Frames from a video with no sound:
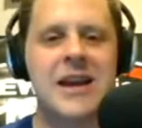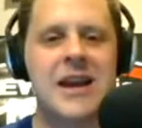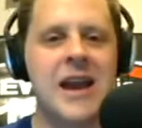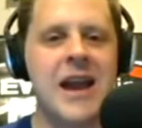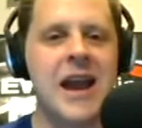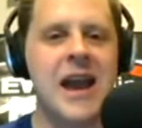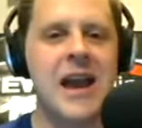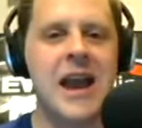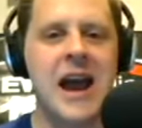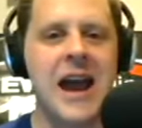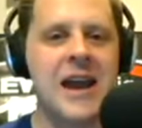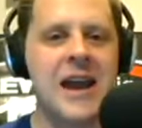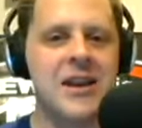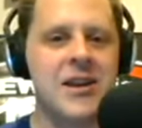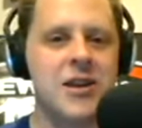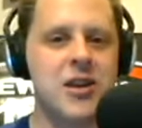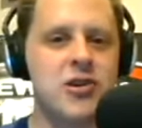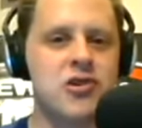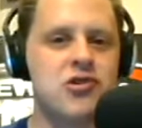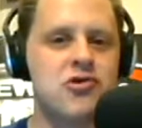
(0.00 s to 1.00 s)
and I had an
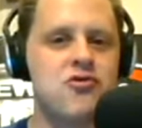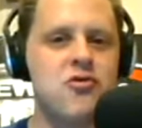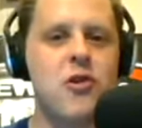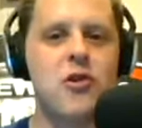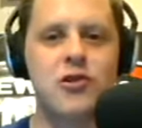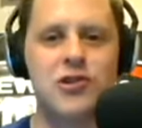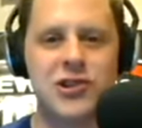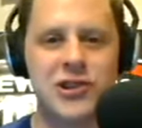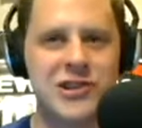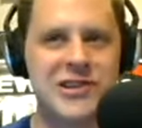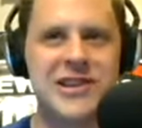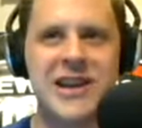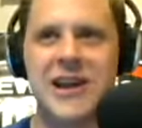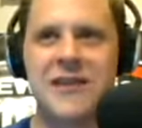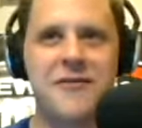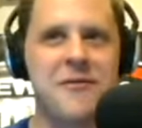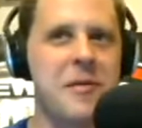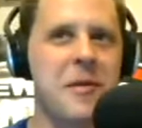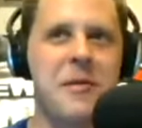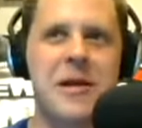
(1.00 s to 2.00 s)
atrocious day
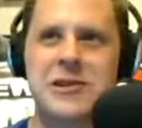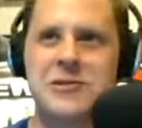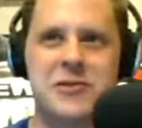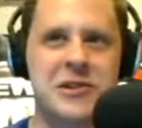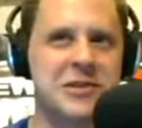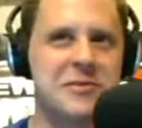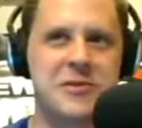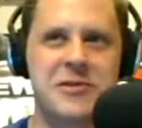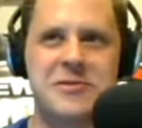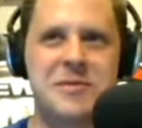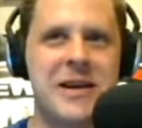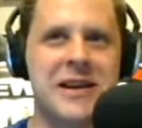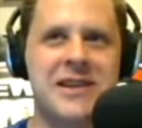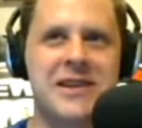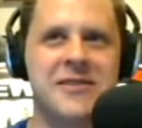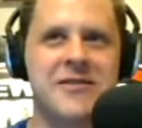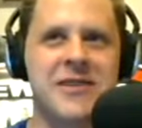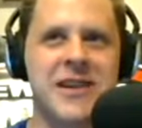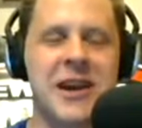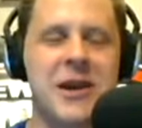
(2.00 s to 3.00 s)
from a metrics
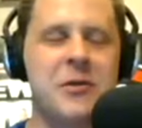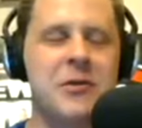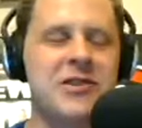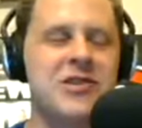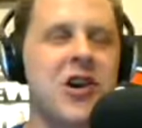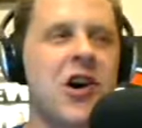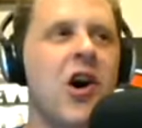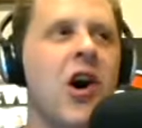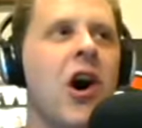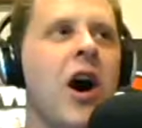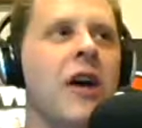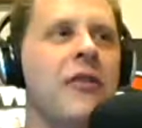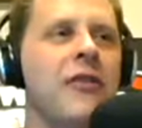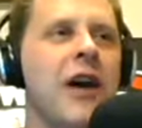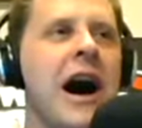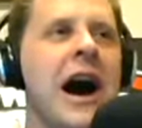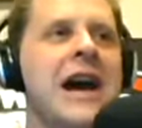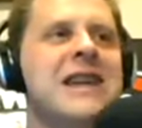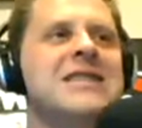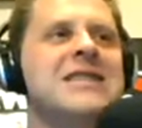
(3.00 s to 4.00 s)
perspective. It was awful.
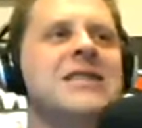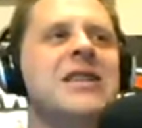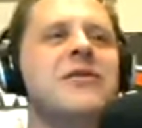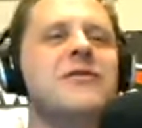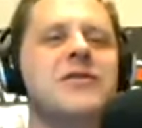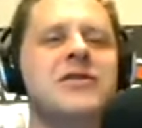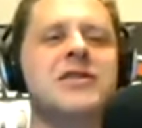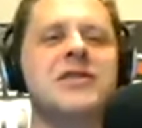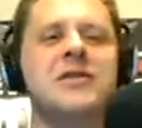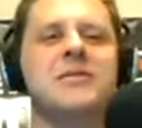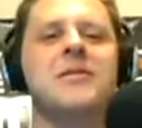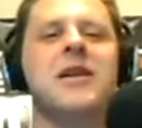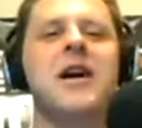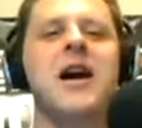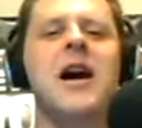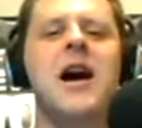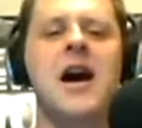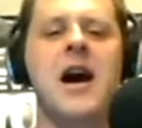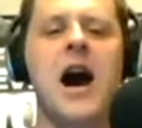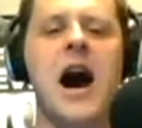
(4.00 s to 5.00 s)
I delivered some
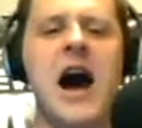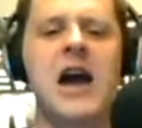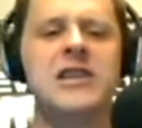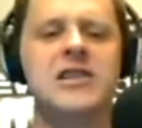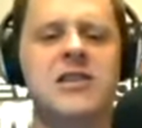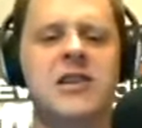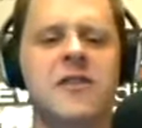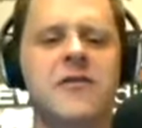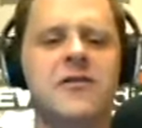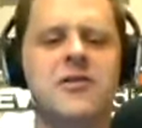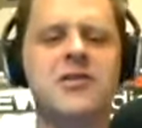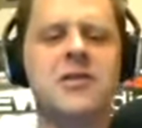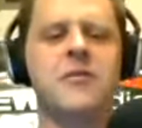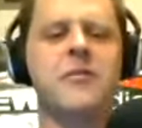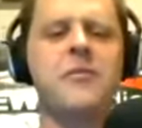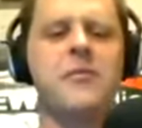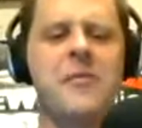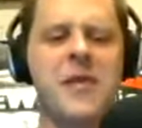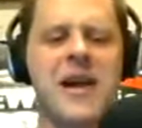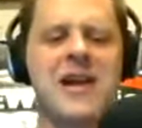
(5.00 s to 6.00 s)
I delivered
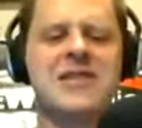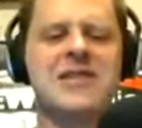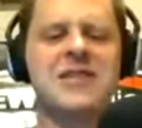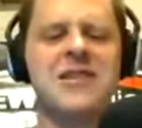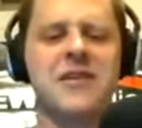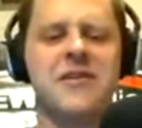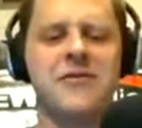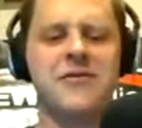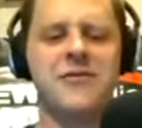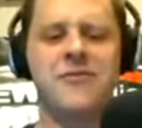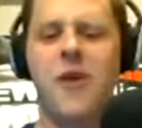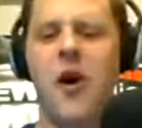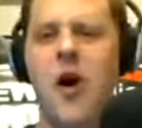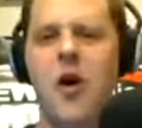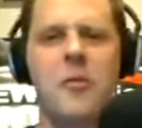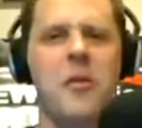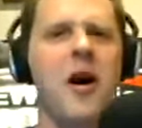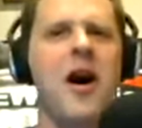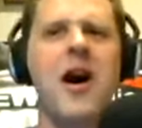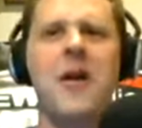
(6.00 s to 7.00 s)
some best of
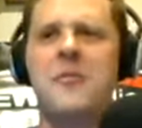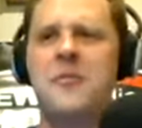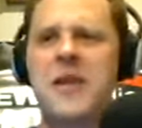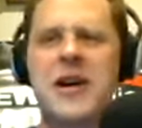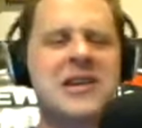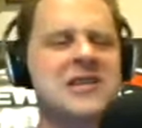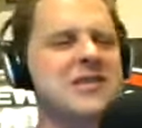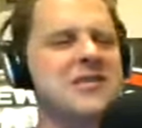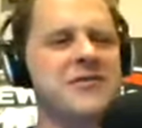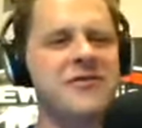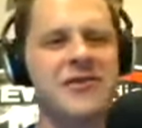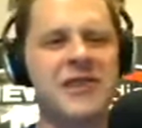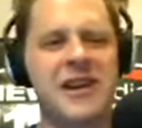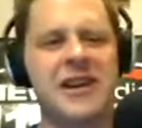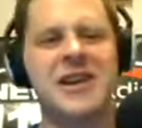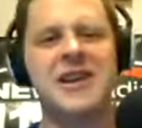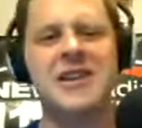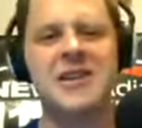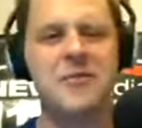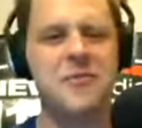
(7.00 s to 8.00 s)
Omaha, best of
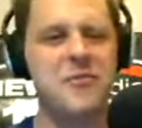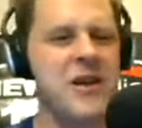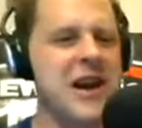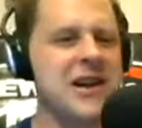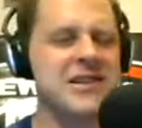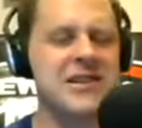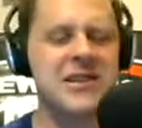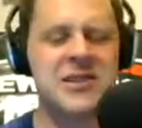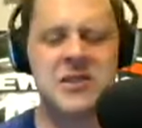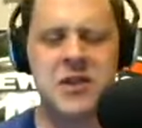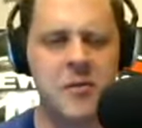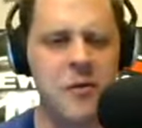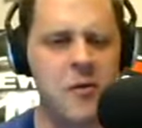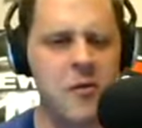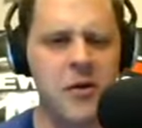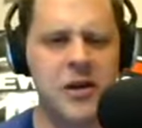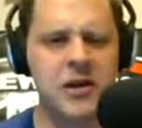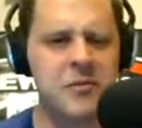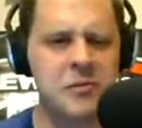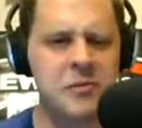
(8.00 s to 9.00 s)
Lincoln, Nebraska's number
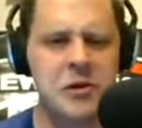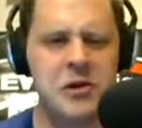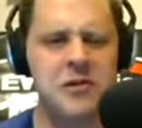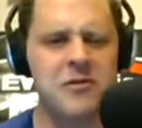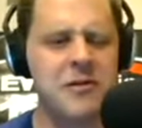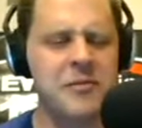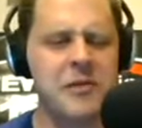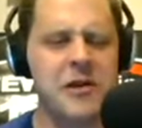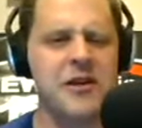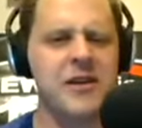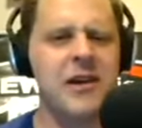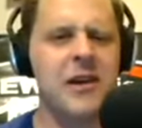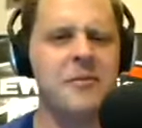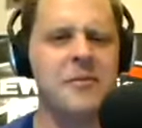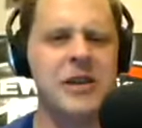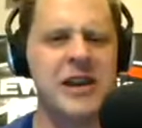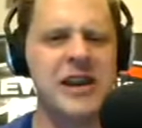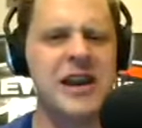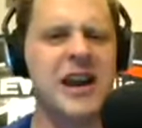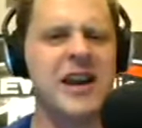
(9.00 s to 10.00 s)
one computer repair
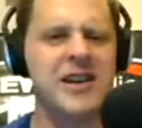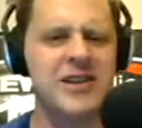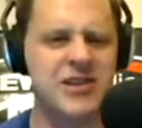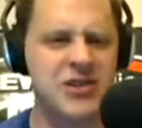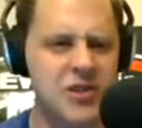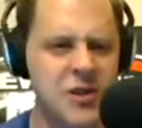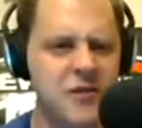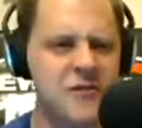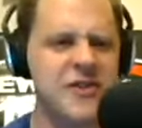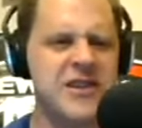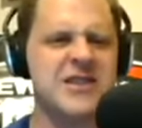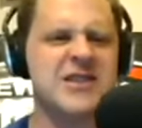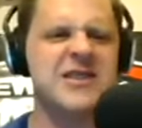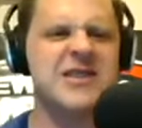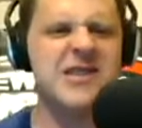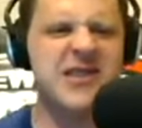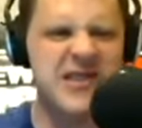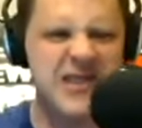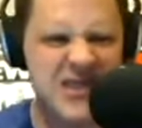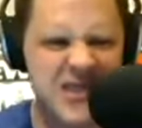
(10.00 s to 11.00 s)
company kind of service.
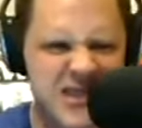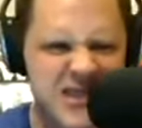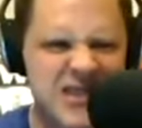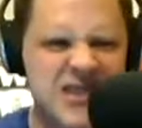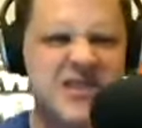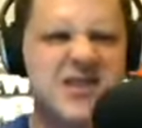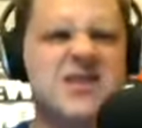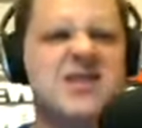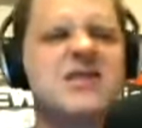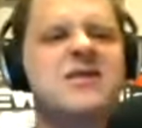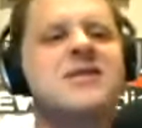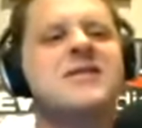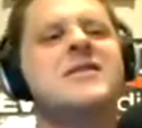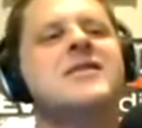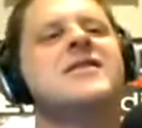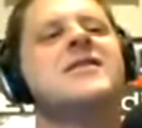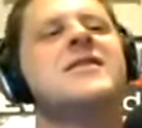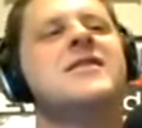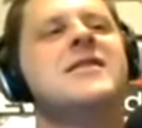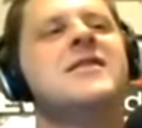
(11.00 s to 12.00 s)
Uh.
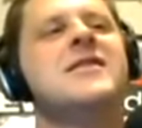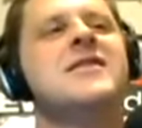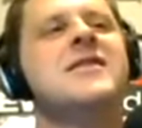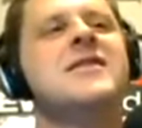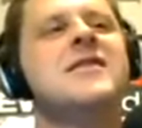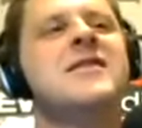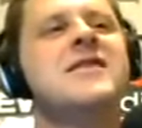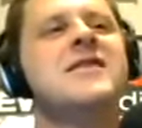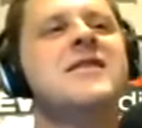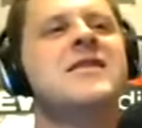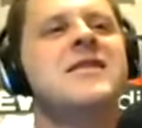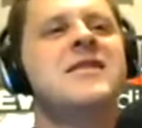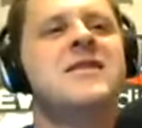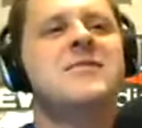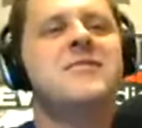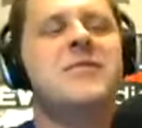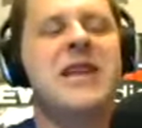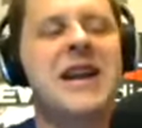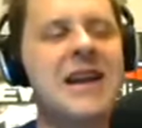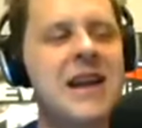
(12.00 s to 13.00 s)

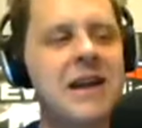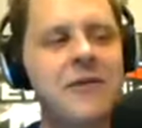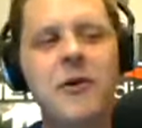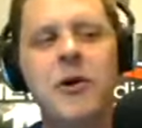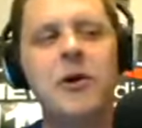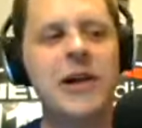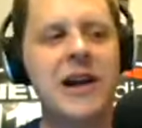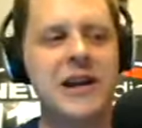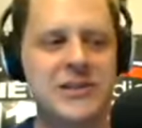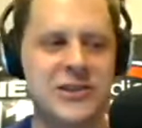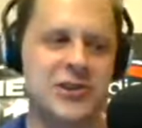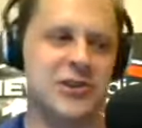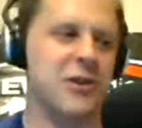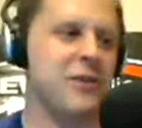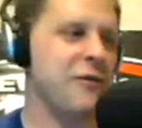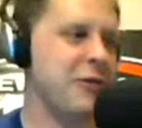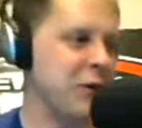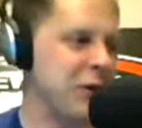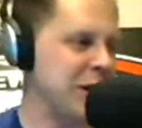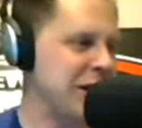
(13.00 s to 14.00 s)
But I didn't have a whole lot to show
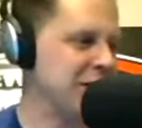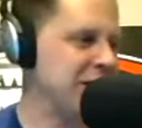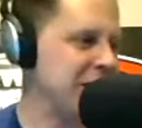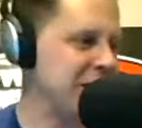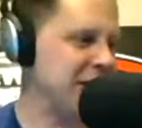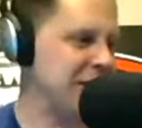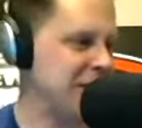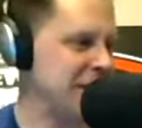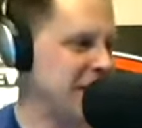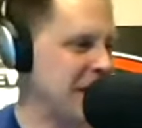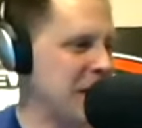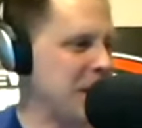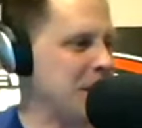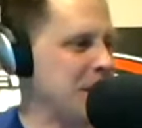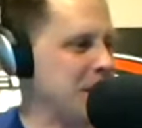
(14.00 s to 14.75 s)
for it at the end of the day.